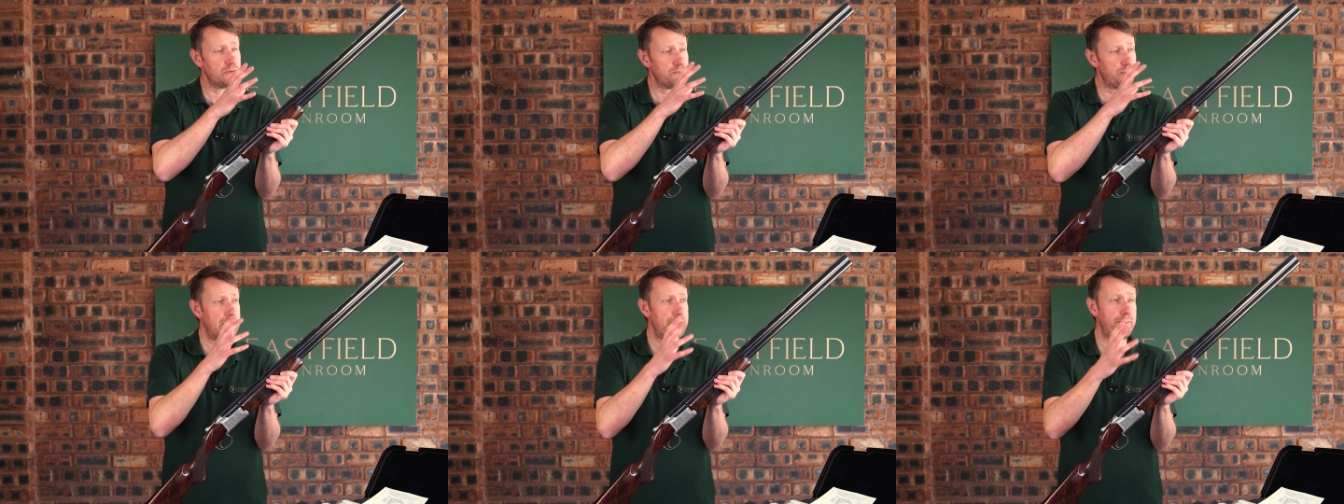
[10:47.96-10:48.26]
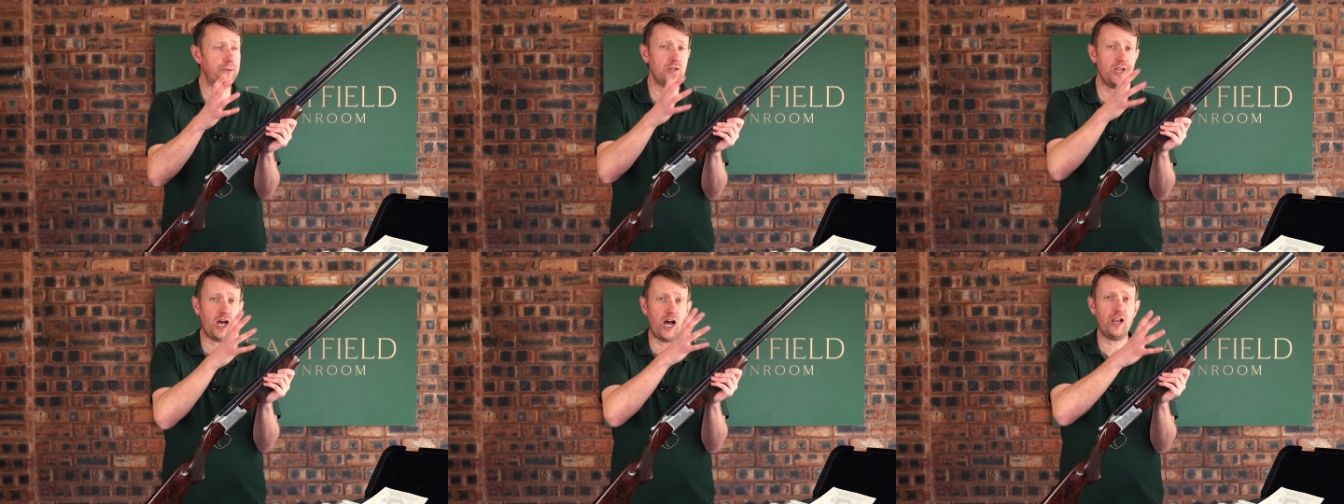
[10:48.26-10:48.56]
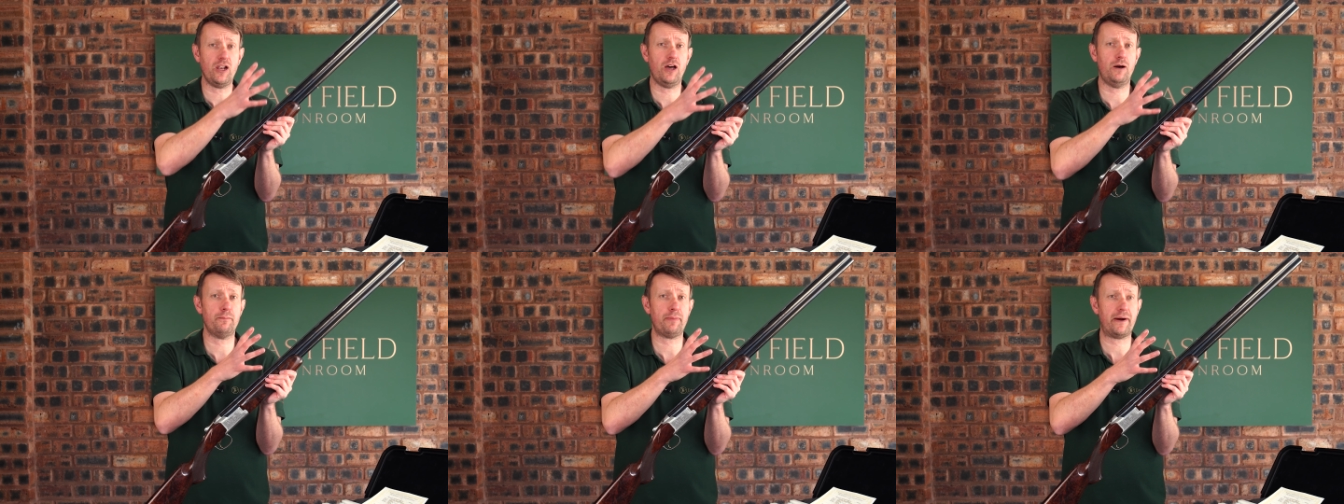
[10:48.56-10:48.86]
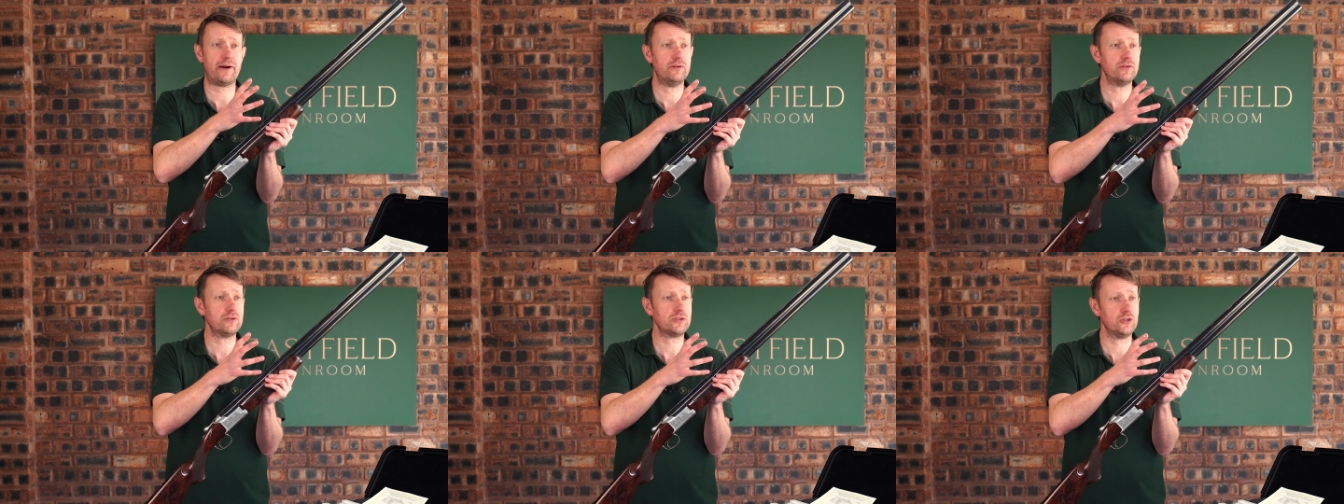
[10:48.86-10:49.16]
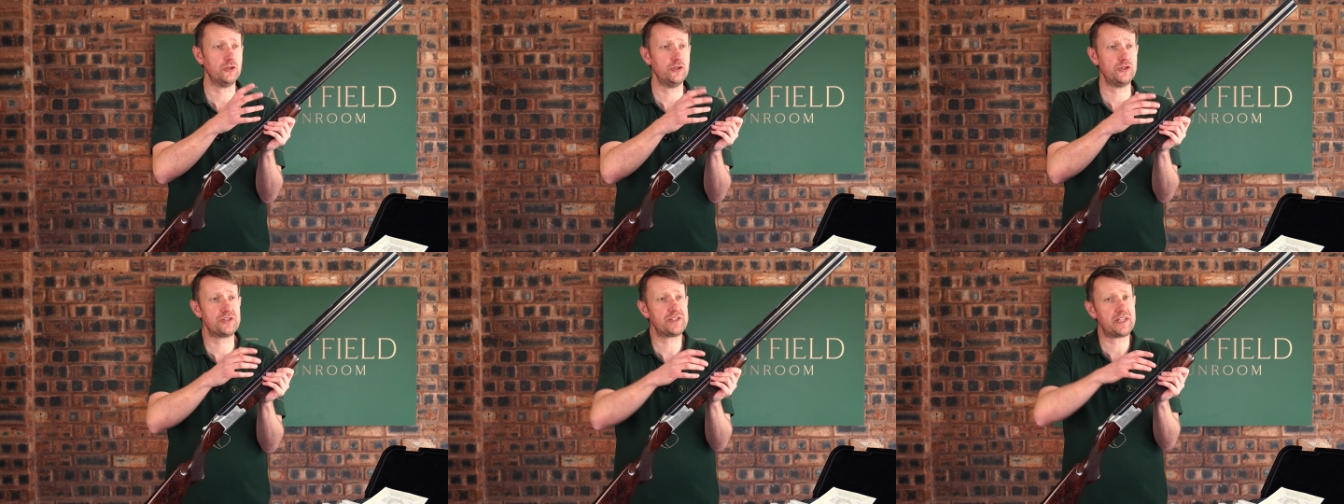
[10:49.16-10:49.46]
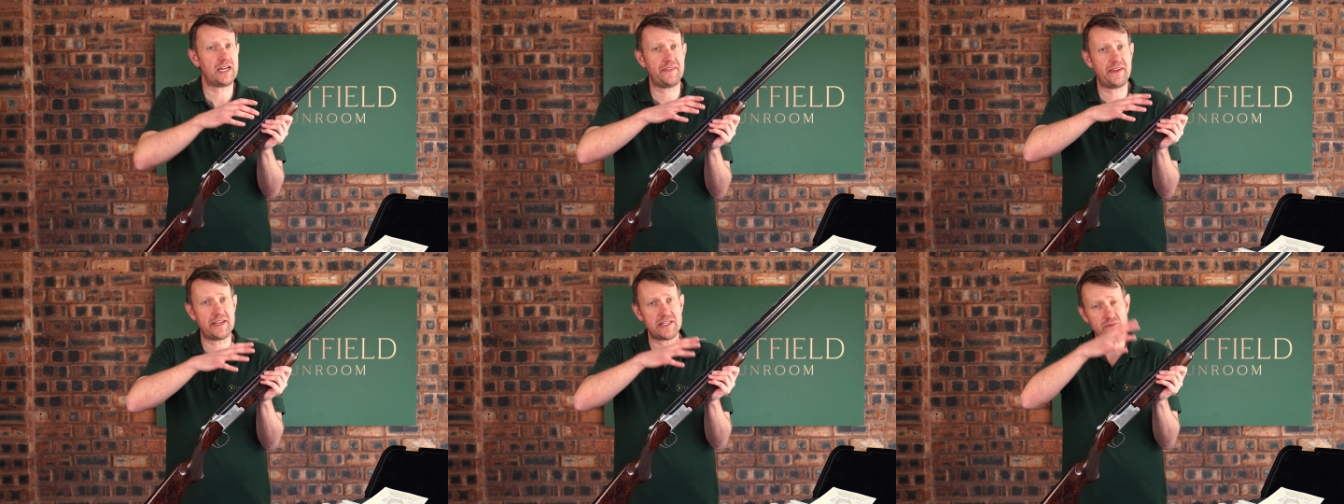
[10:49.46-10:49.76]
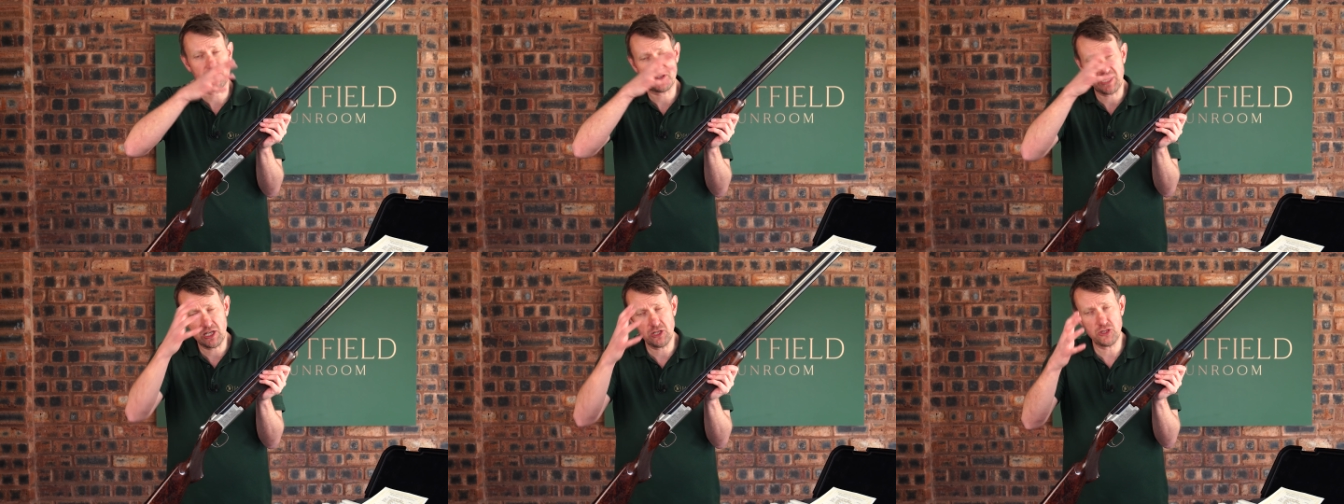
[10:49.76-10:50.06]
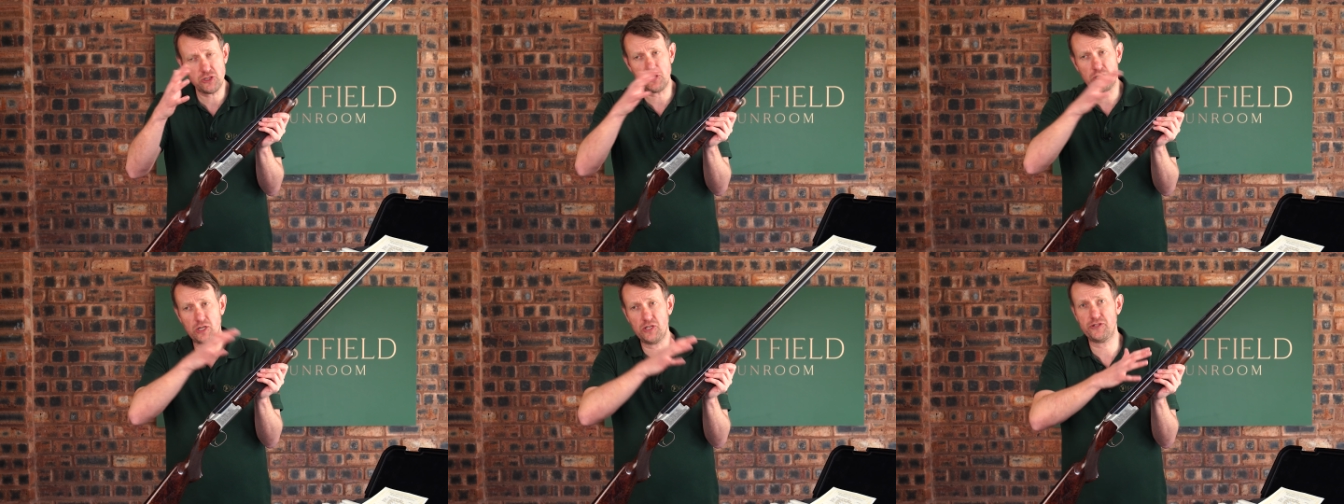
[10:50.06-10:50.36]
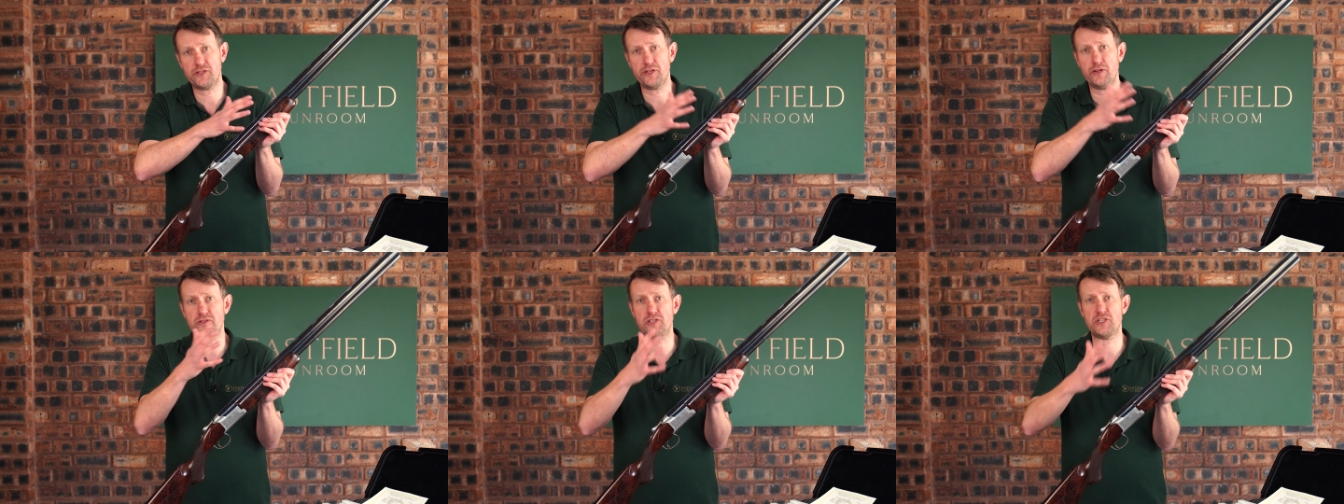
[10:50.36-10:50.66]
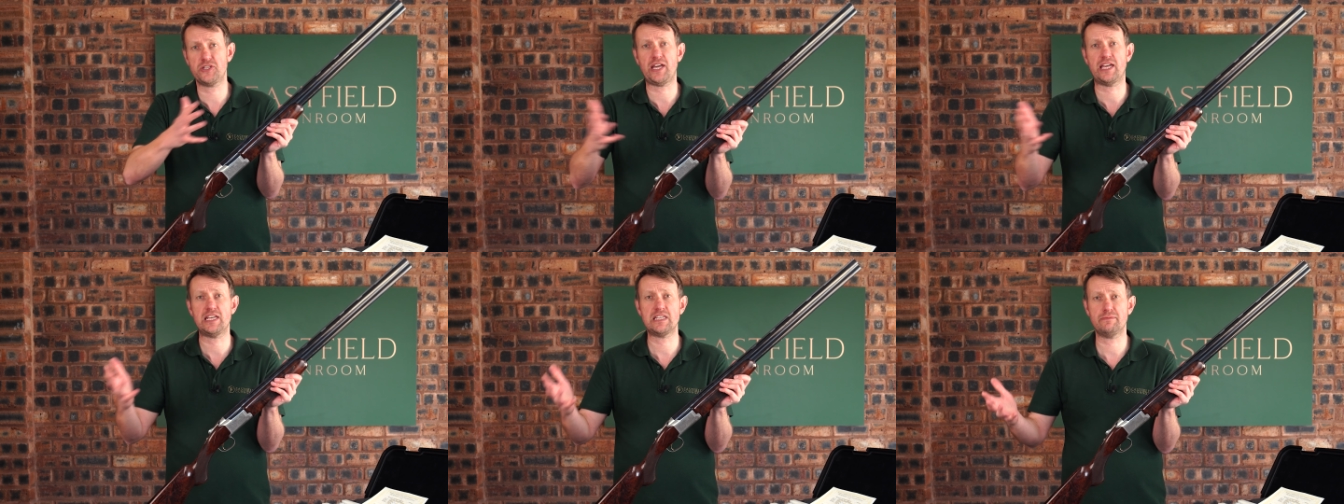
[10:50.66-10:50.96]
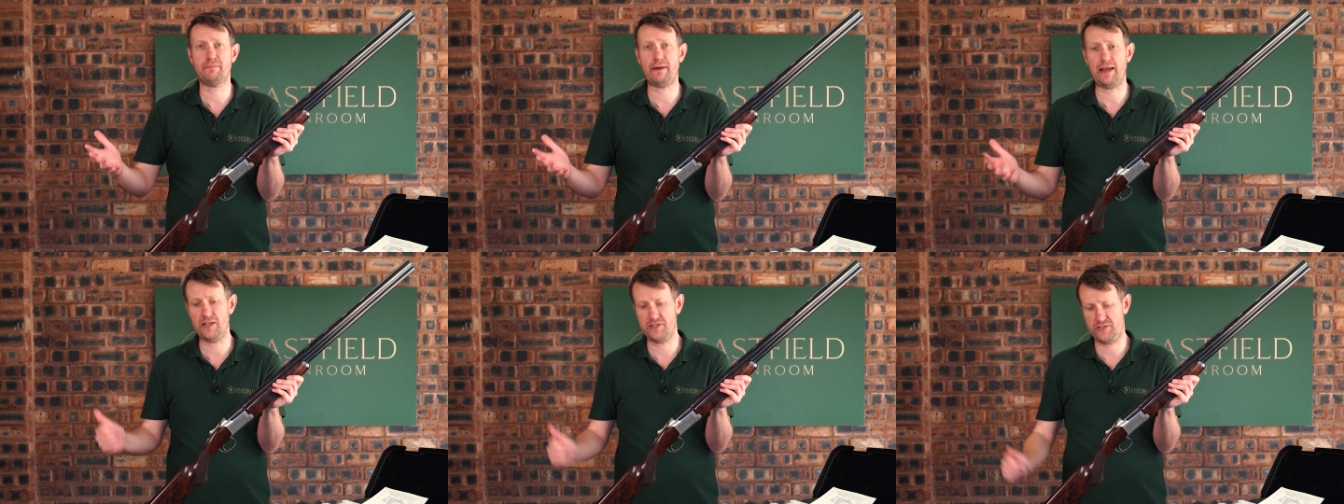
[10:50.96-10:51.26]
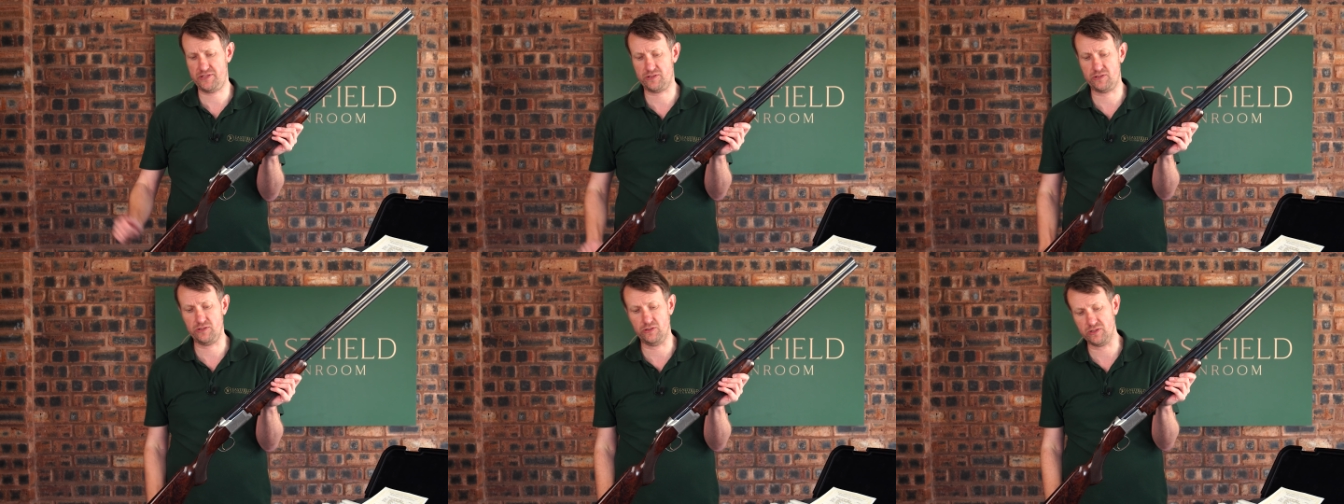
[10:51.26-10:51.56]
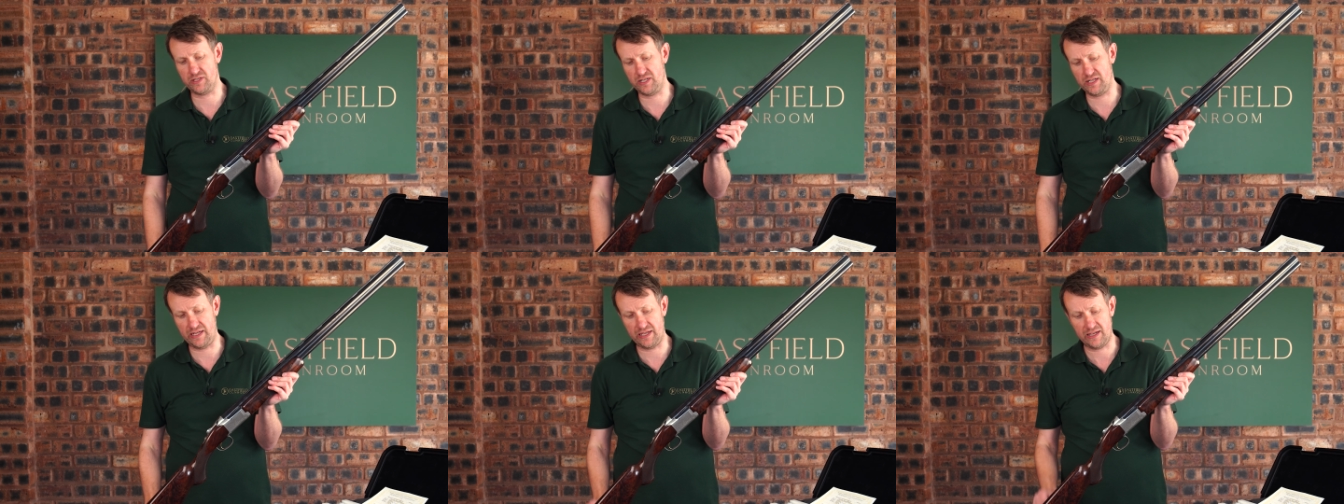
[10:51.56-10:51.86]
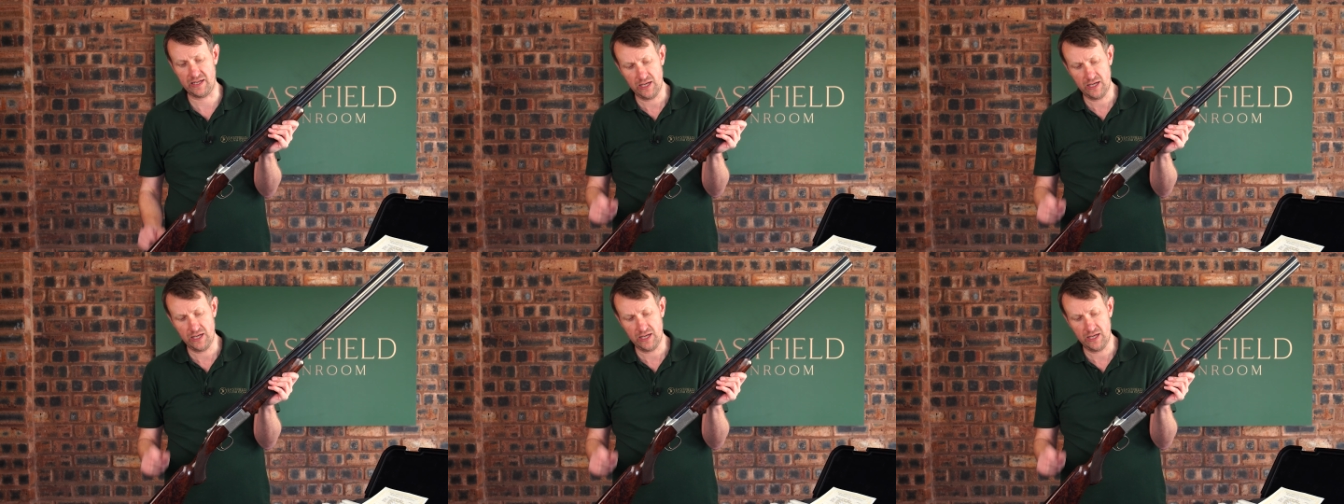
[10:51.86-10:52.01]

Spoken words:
people like long barrel guns and there's things you can do to change the balance accordingly.